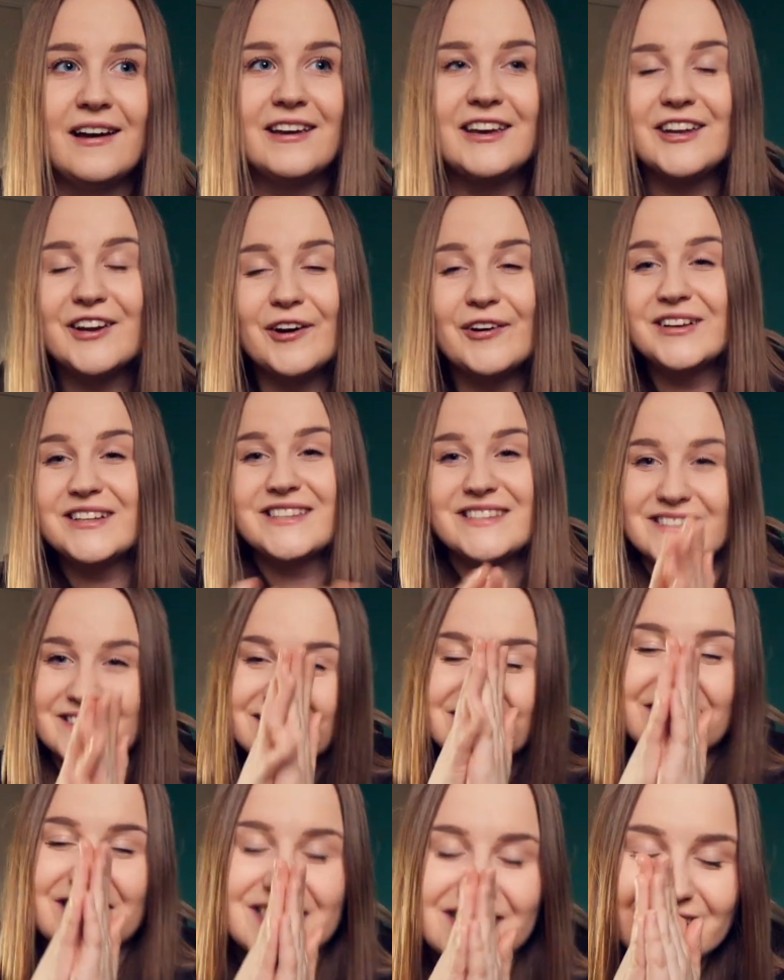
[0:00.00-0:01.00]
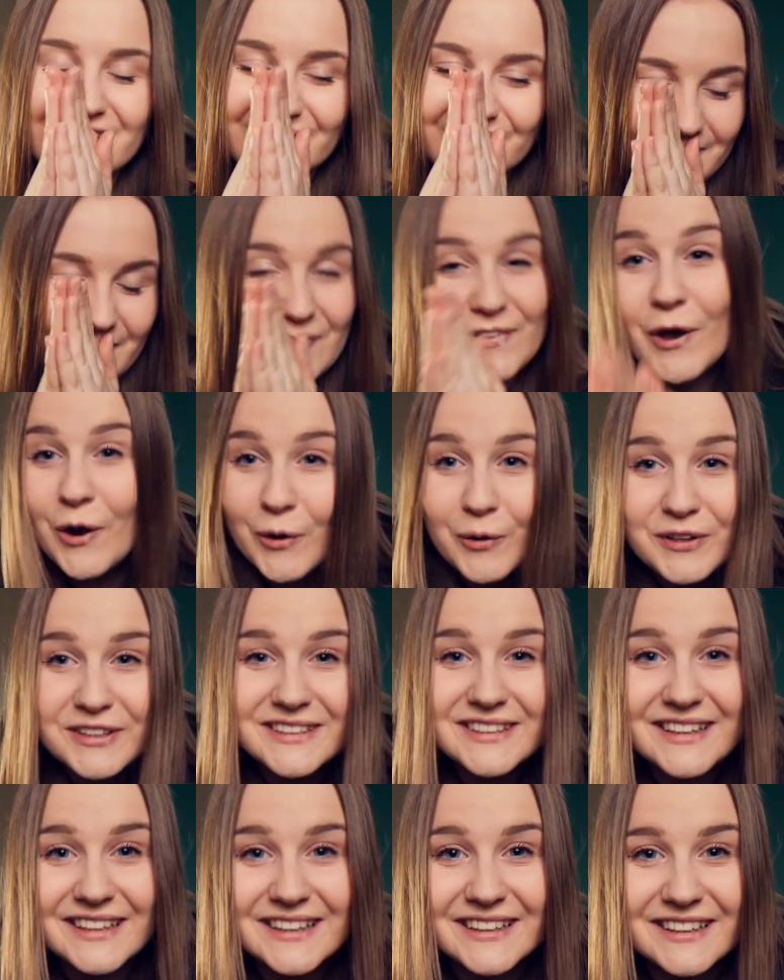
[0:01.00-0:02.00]
you know, it's just the whole
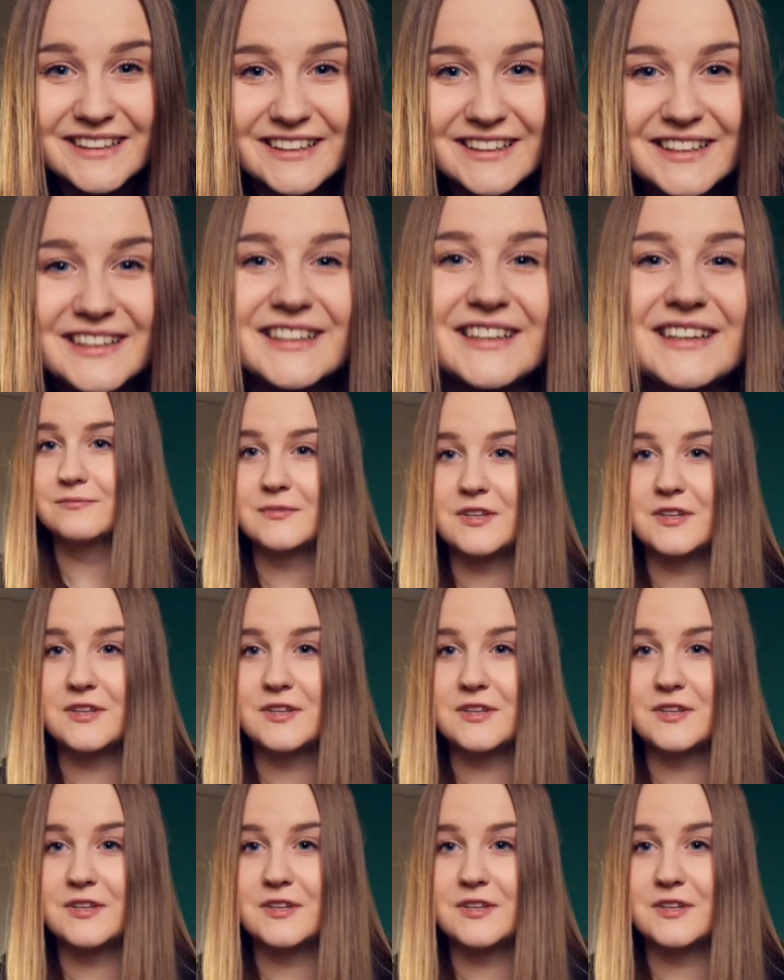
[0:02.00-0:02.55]
deal.